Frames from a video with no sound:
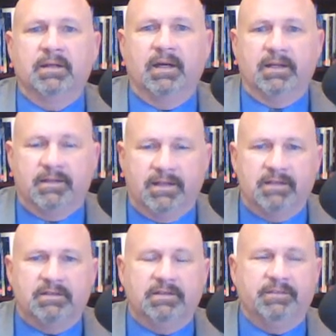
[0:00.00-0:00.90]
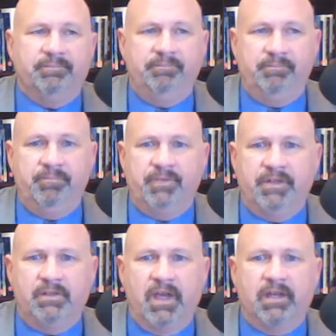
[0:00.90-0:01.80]
attention. Then
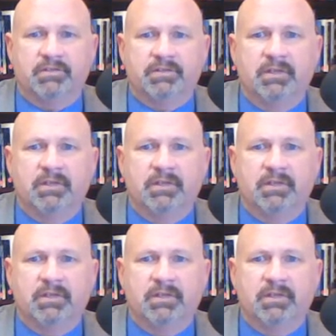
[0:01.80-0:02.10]
yes,